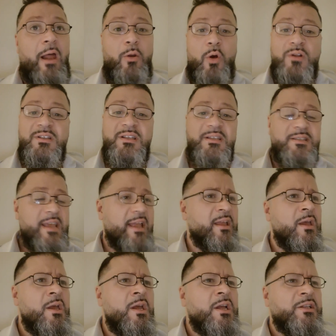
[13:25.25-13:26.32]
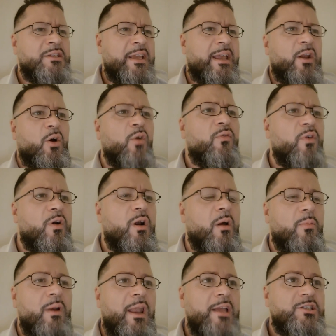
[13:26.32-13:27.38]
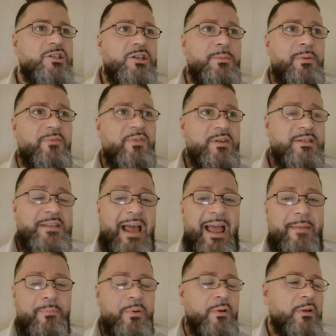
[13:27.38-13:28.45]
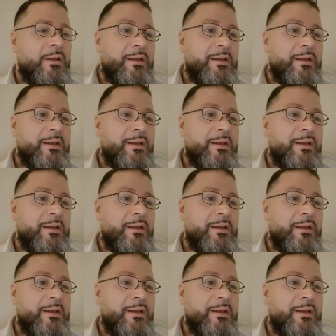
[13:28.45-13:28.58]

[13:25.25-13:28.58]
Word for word: How long does it take to get over a relationship of this type?